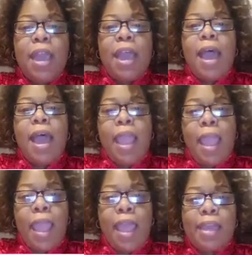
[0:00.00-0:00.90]
I
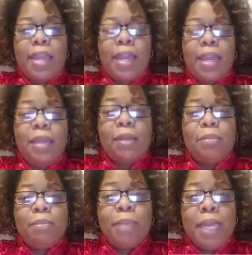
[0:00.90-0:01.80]
had a
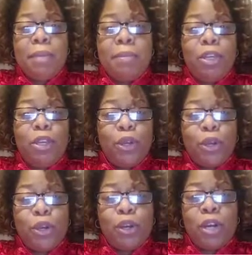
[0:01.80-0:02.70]
baby
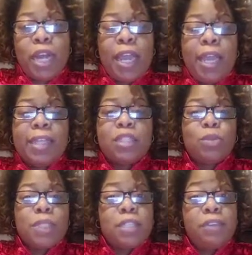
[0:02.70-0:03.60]
girl at
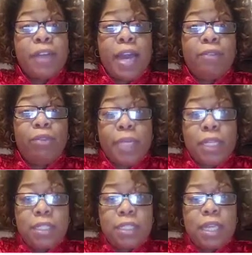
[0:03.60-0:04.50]
25
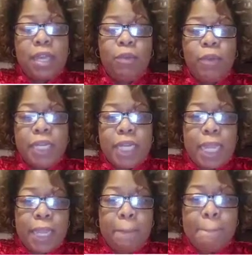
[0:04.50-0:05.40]
weeks and 1 day.